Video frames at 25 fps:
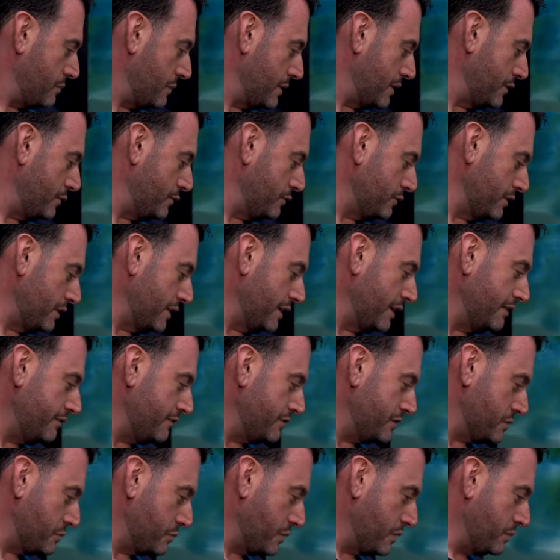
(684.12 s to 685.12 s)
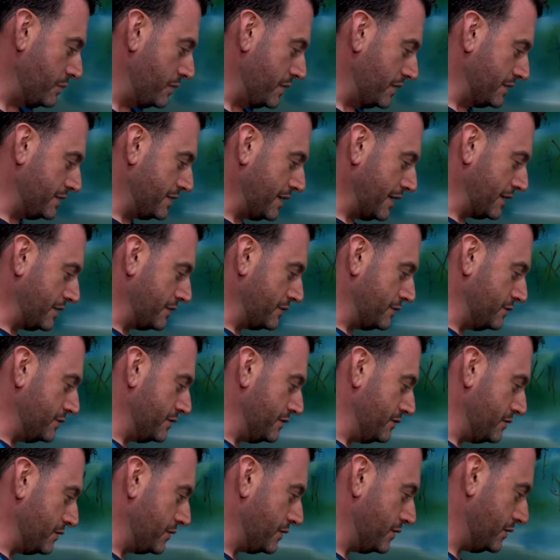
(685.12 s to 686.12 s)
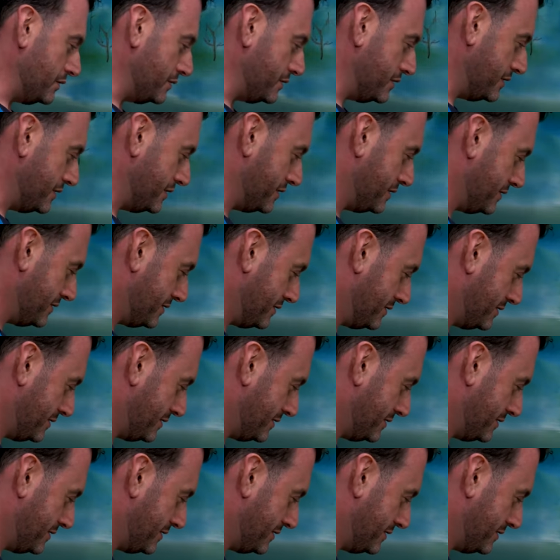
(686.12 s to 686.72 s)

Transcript: My whole life is one big technical difficulty.